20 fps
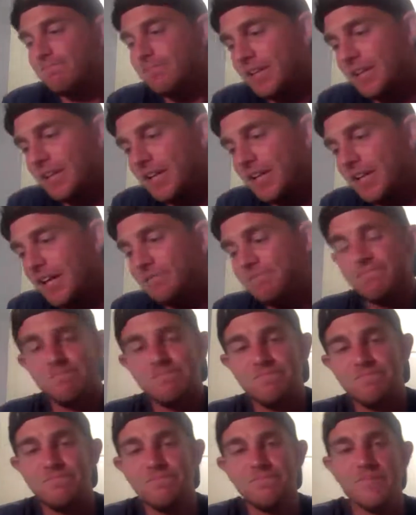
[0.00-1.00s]
again,
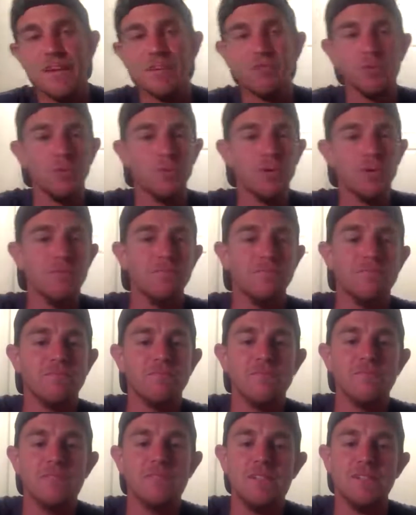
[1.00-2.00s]
everyone,
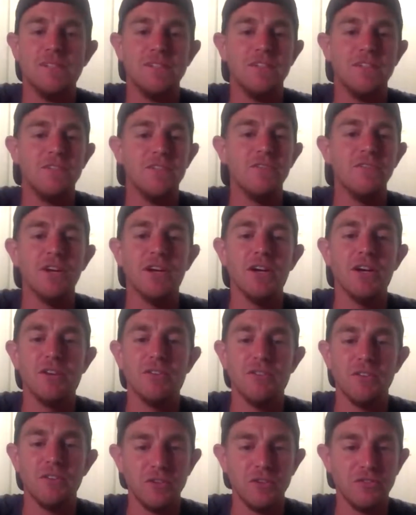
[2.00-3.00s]

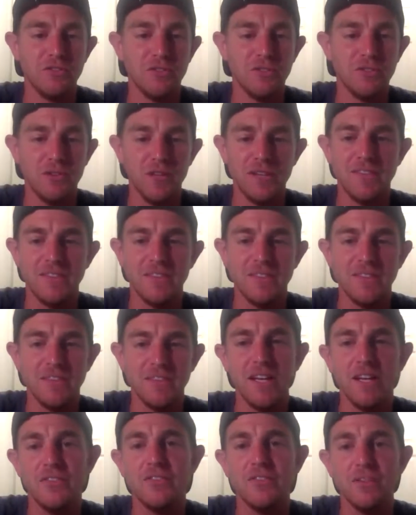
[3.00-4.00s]
very, very soon, 18
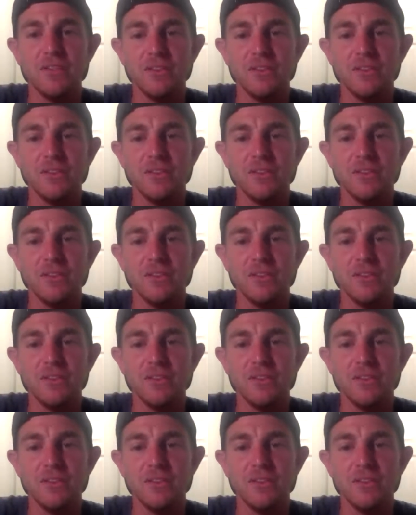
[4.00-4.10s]
days.